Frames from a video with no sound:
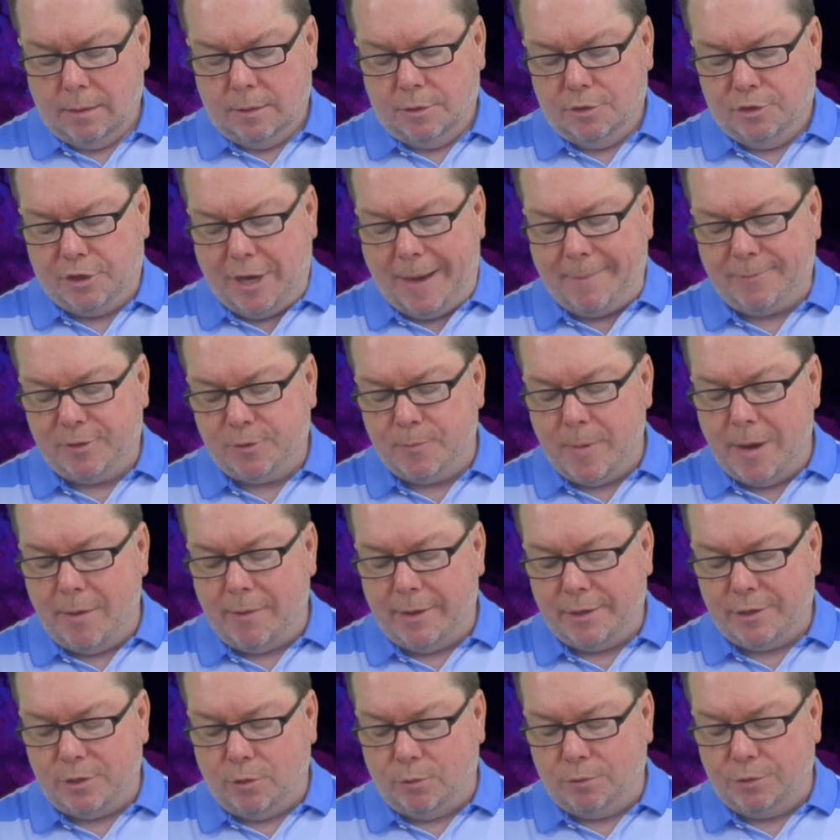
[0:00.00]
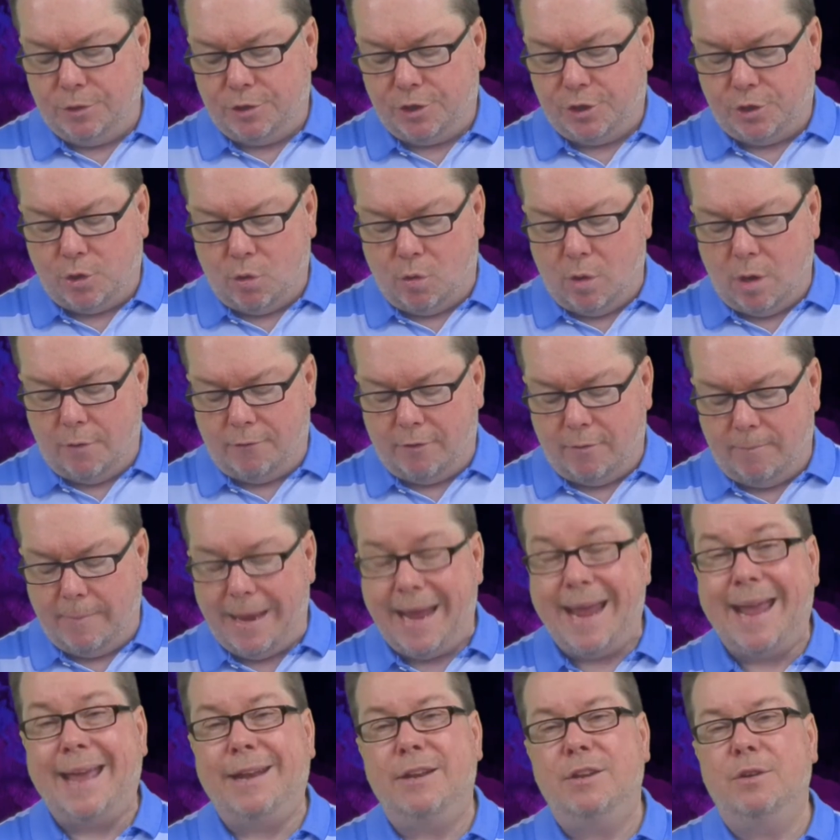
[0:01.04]
James Merritt told the story of a
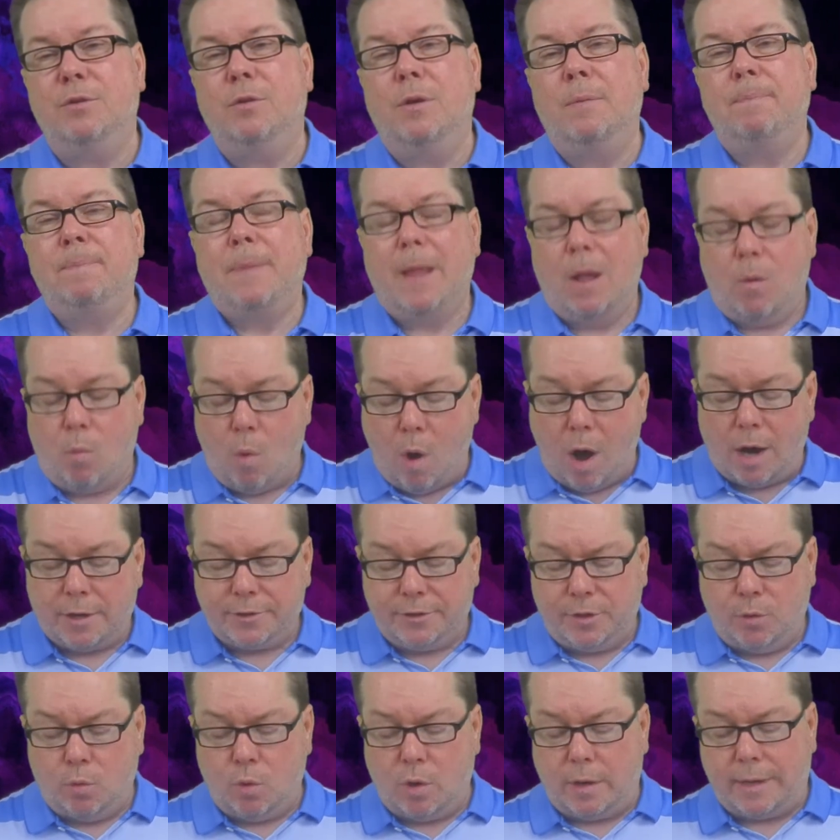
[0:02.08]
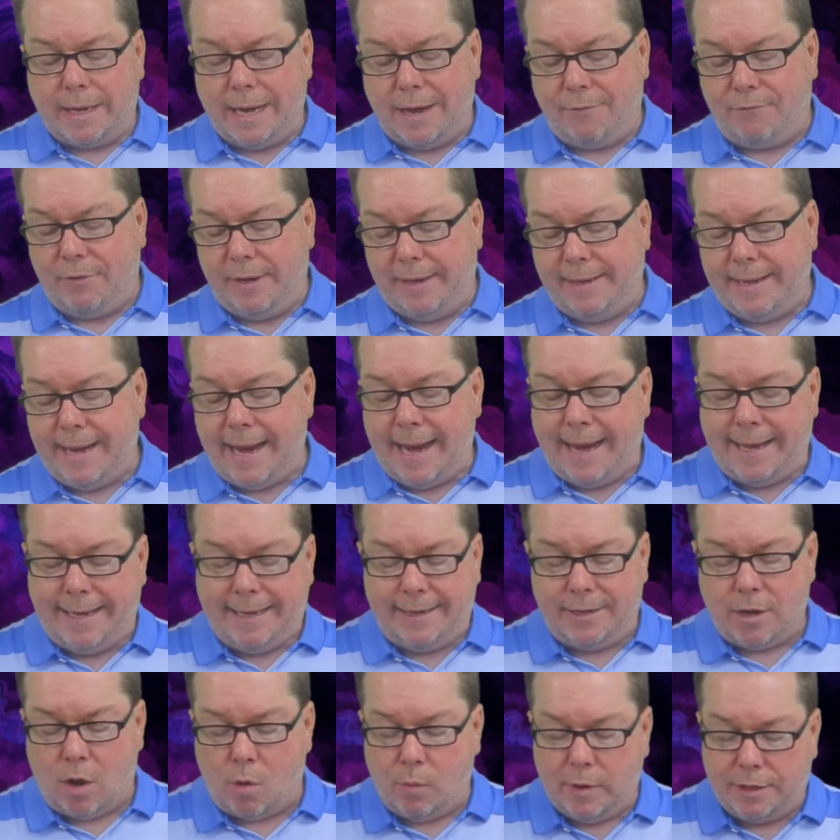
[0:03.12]
man who walked to work every day and
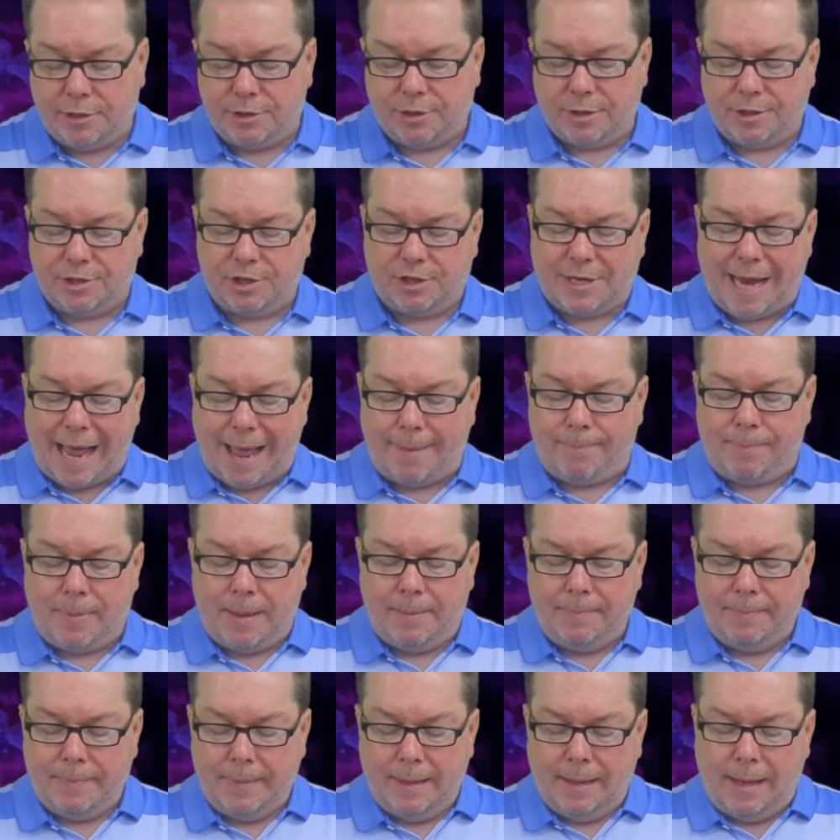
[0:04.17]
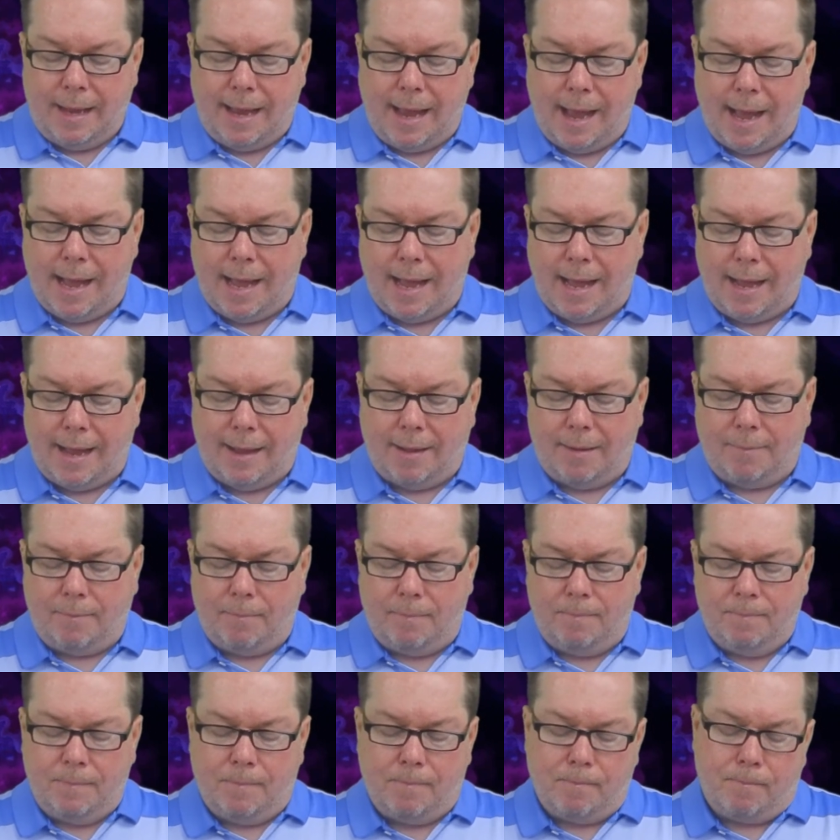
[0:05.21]
he'd always stop uh,
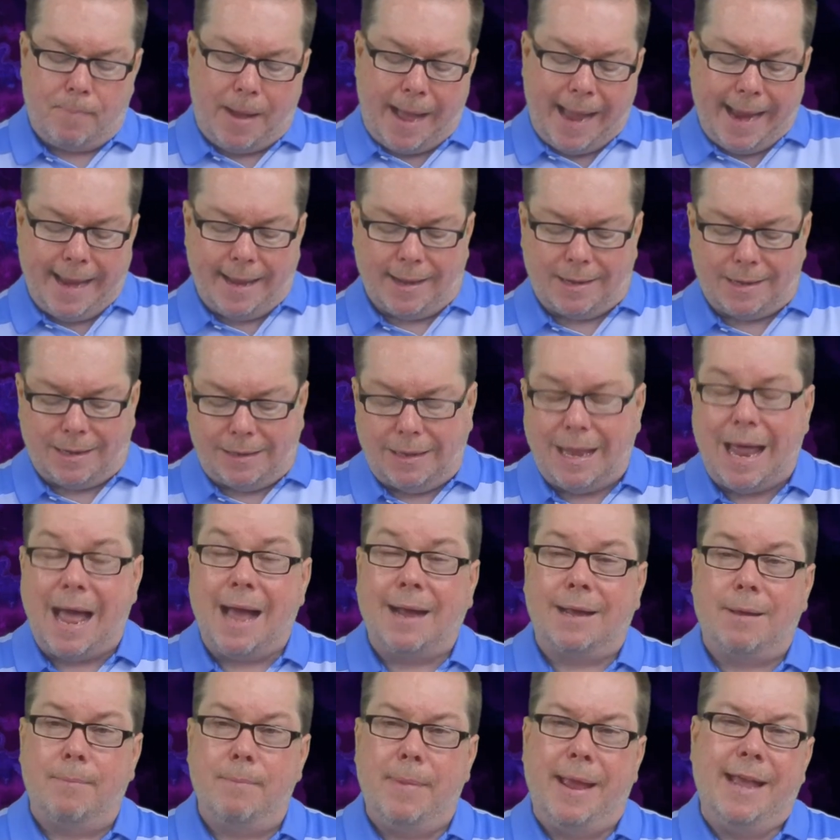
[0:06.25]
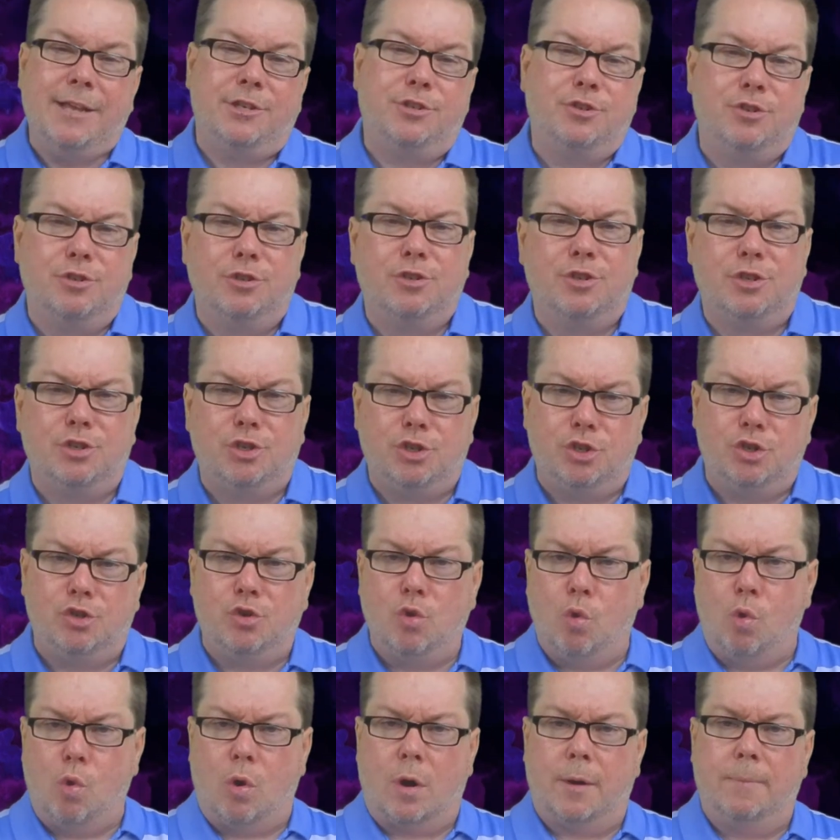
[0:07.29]
by a clockmaster's
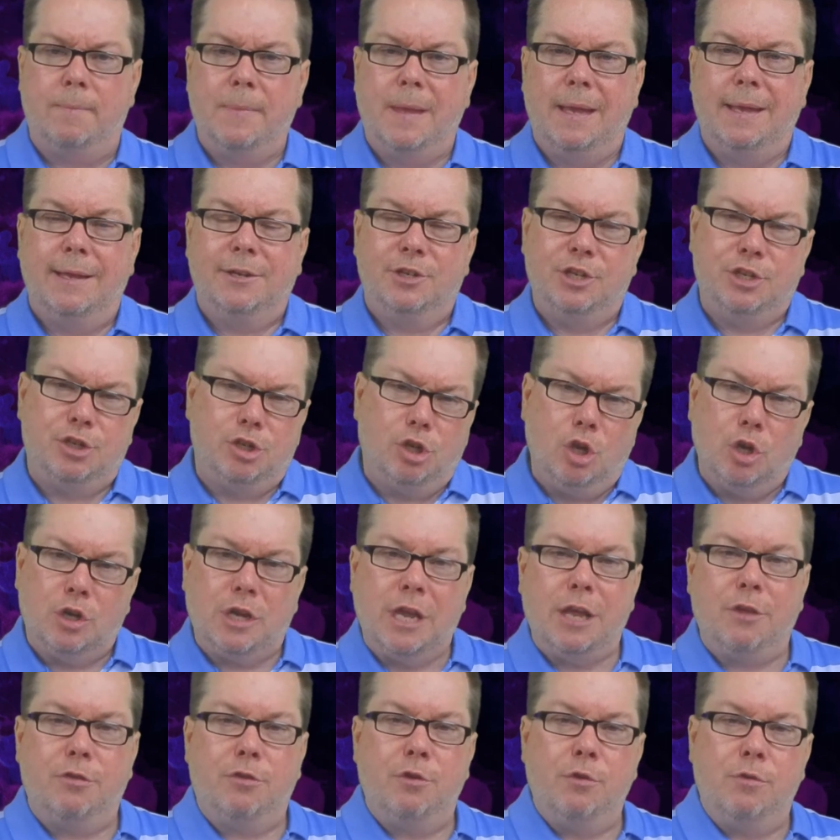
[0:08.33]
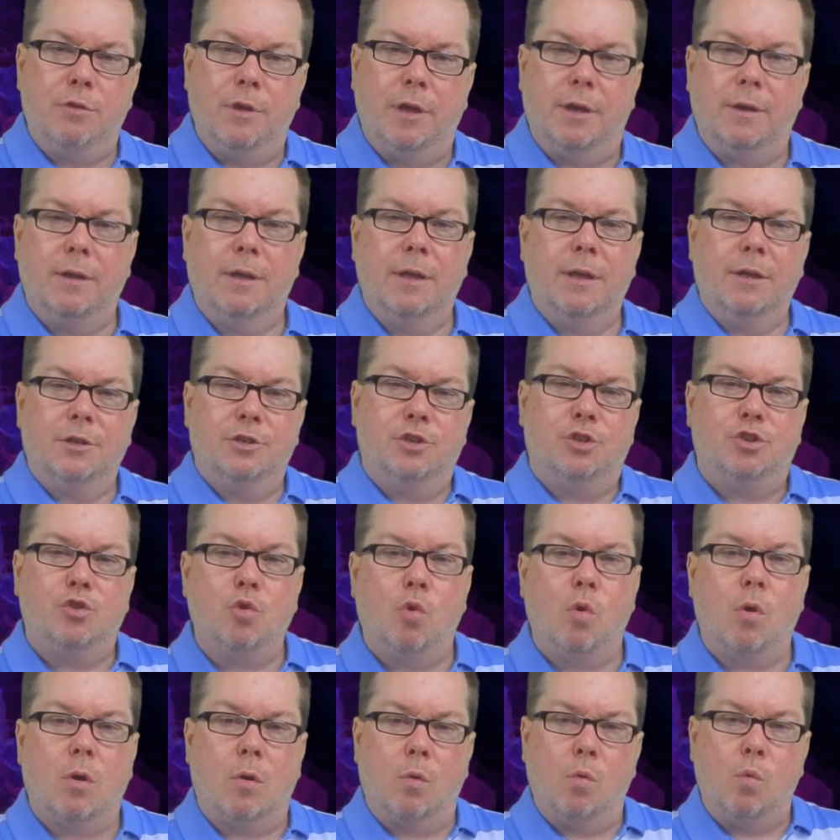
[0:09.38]
store, just looking through the
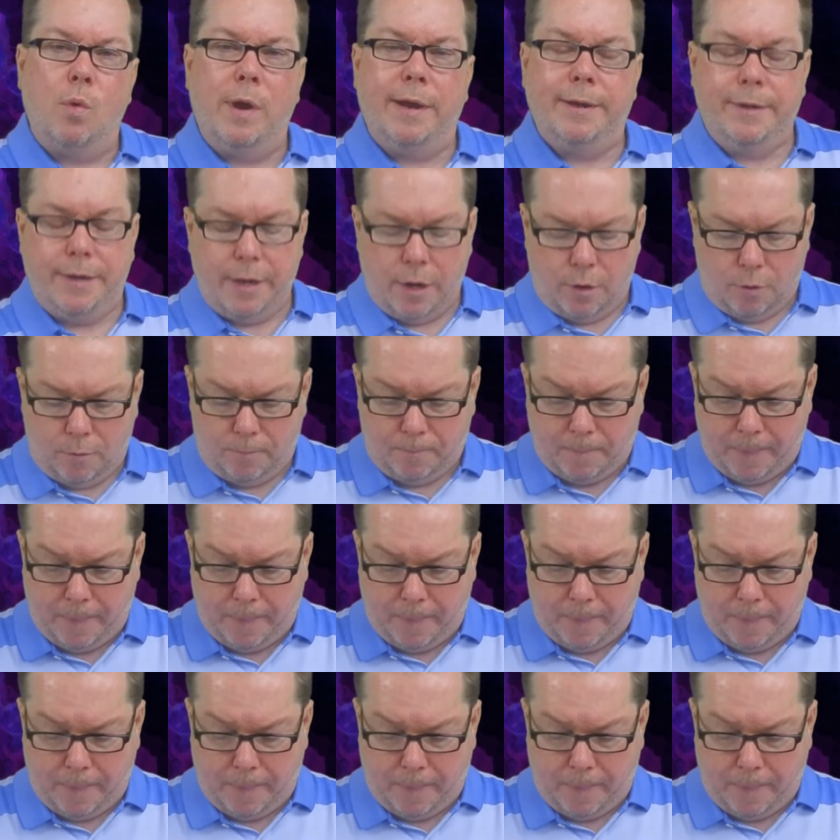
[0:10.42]
store window